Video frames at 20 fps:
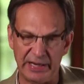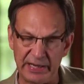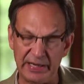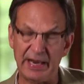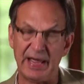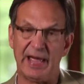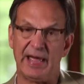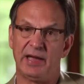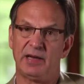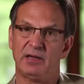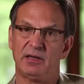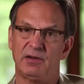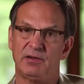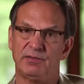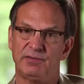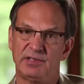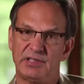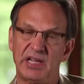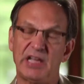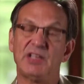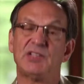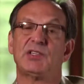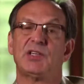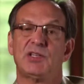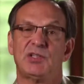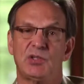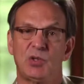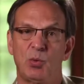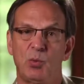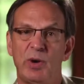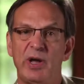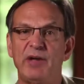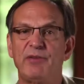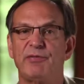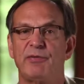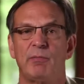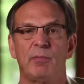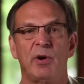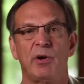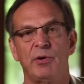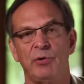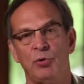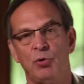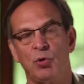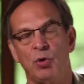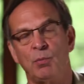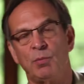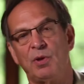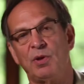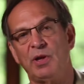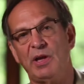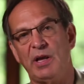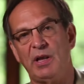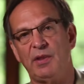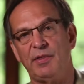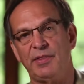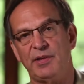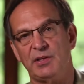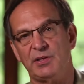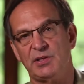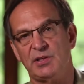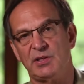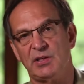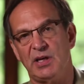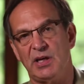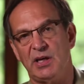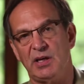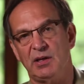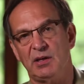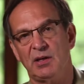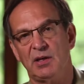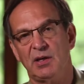inactive takes us away from our normal healthy state.